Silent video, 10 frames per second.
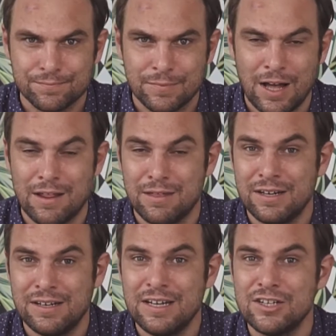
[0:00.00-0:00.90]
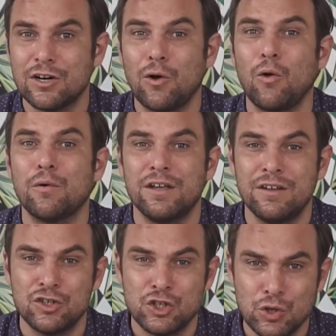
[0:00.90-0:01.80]
Now, I think these are already
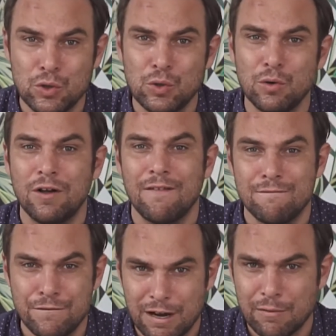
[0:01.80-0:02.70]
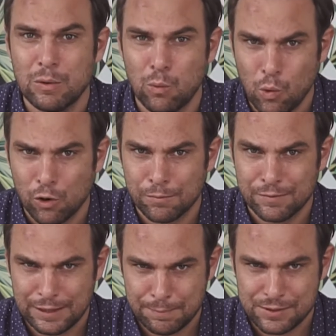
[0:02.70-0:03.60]
2 very warm
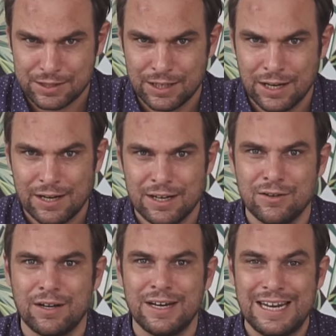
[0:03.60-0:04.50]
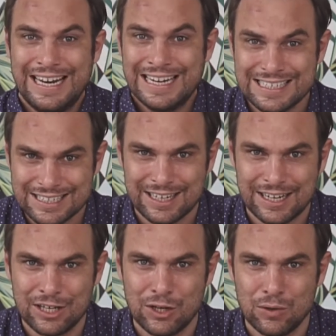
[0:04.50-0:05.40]
tips that you can
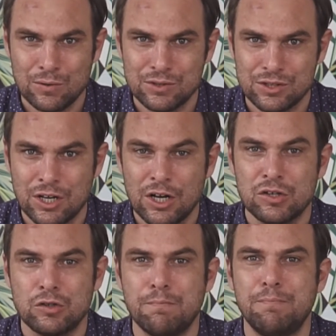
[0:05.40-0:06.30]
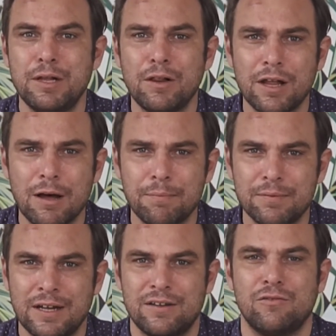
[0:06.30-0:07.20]
instantly use to build
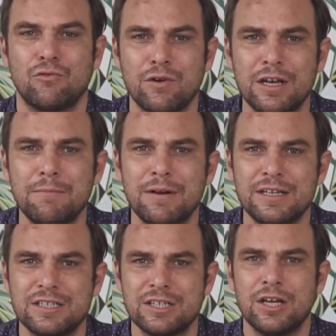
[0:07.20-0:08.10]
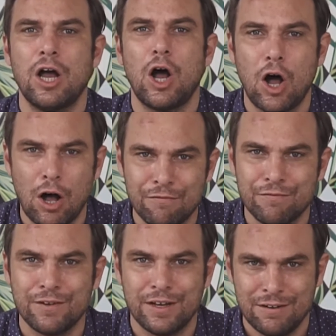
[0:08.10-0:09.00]
up that dream list
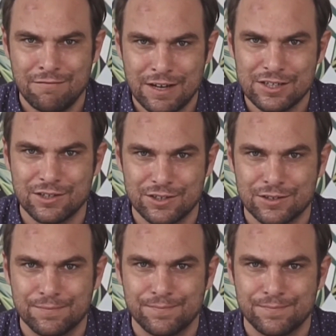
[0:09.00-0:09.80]
of investors.